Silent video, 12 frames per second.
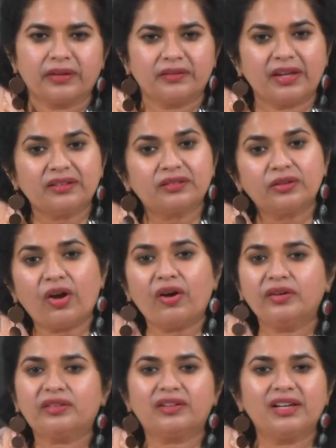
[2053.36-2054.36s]
That is
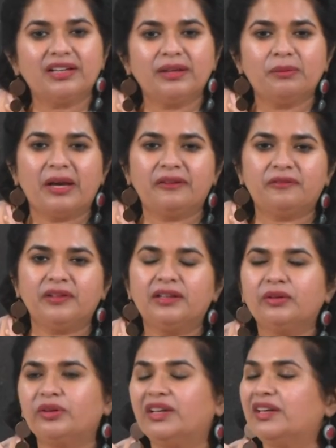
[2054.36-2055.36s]
not really my
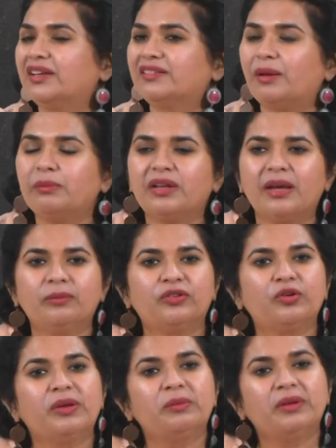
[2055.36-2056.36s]
field or area. Sometimes
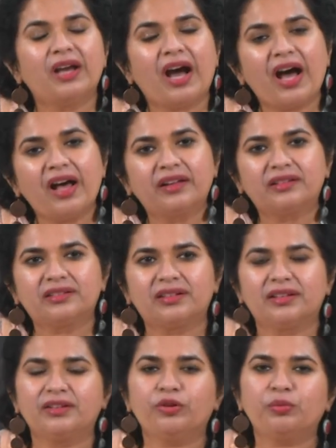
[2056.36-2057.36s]
you may be asked,
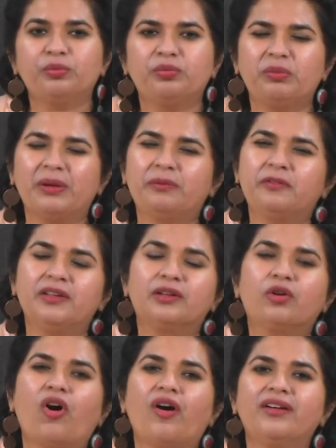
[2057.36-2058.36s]
you may feel
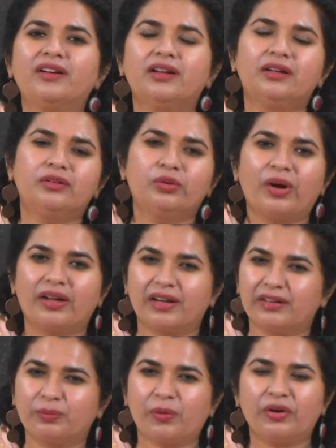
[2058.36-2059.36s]
cornered to
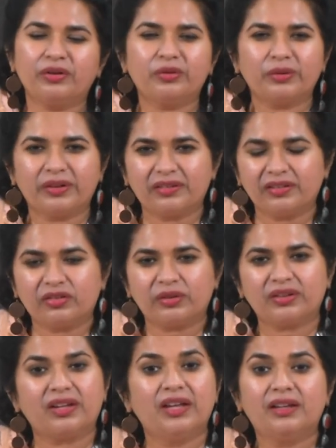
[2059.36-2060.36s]
respond to a
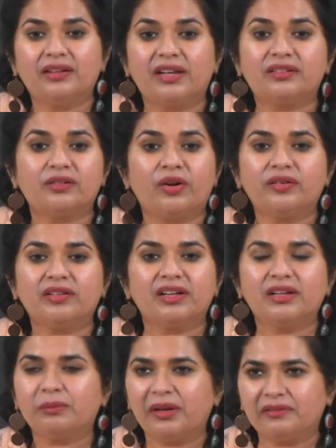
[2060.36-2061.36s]
situation, that is not
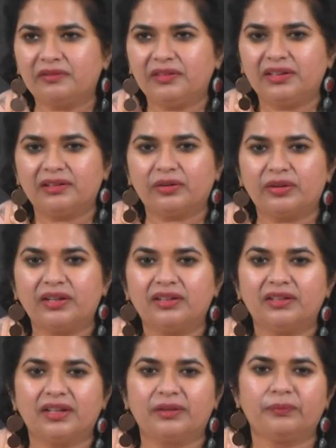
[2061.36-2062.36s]
really my field or
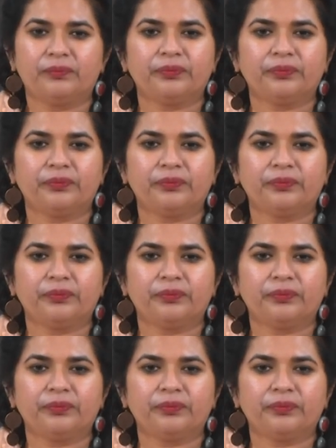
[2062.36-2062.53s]
area.